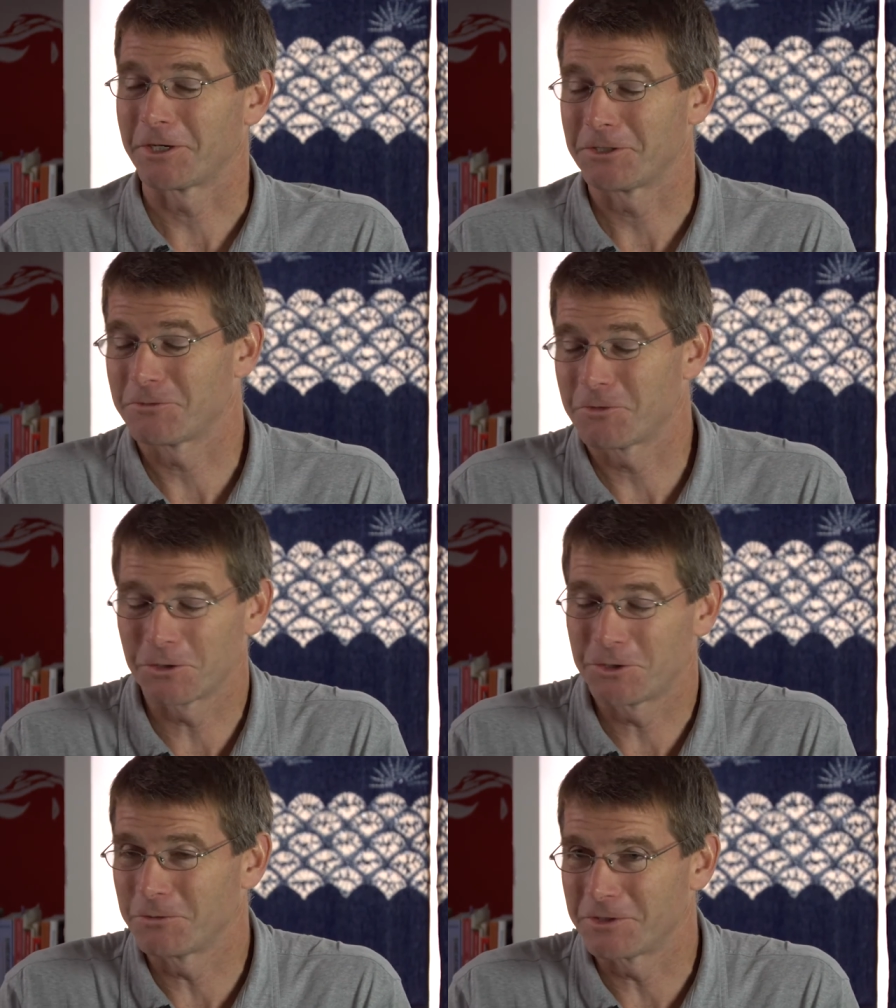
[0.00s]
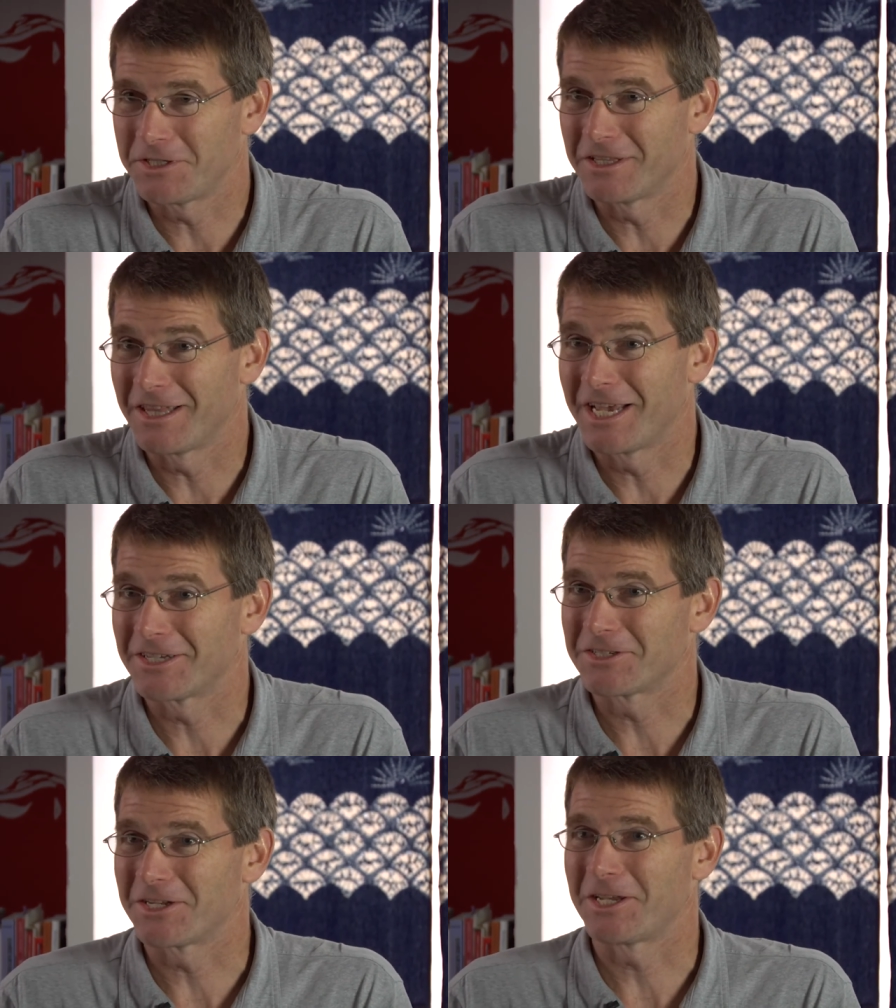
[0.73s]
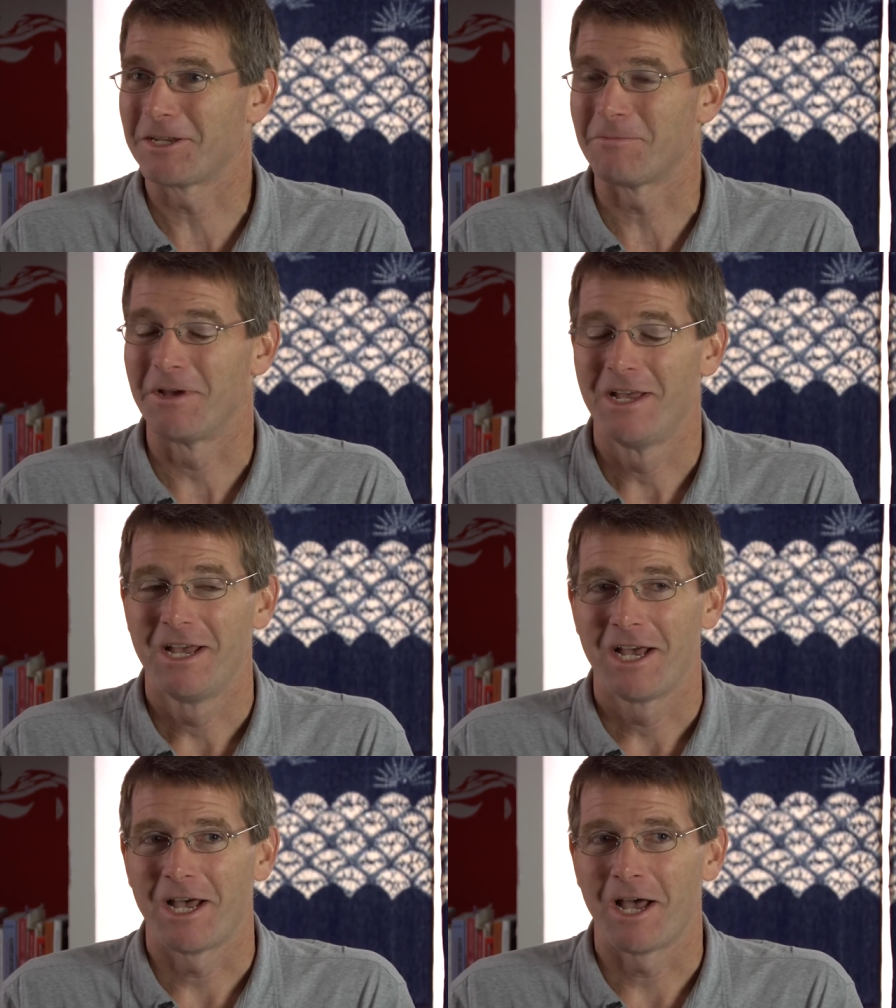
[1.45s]
Because of course you only see the last name
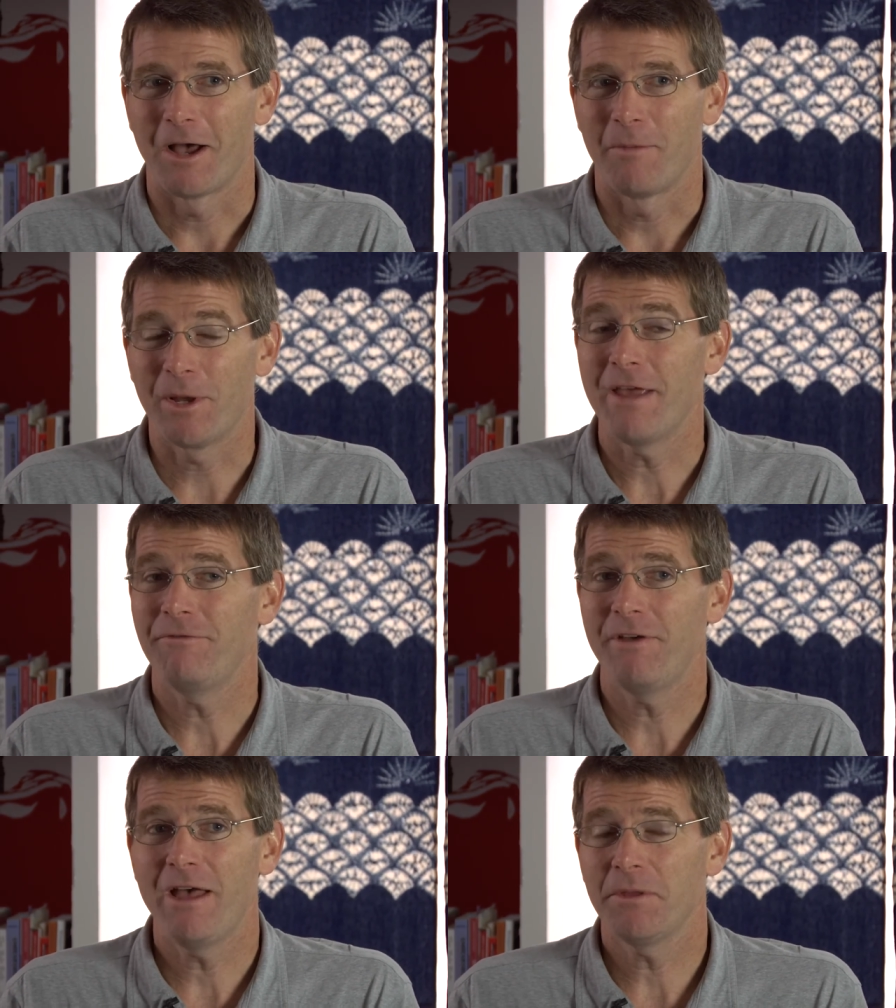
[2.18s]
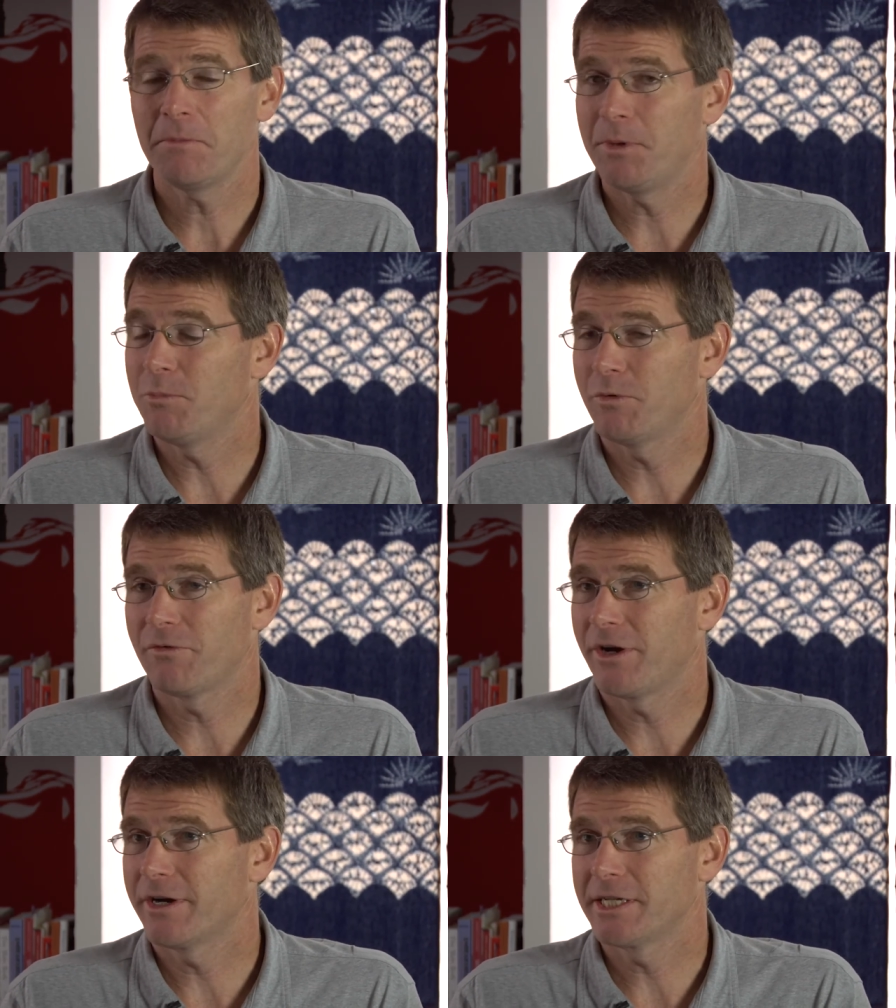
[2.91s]
um, but I found that people were very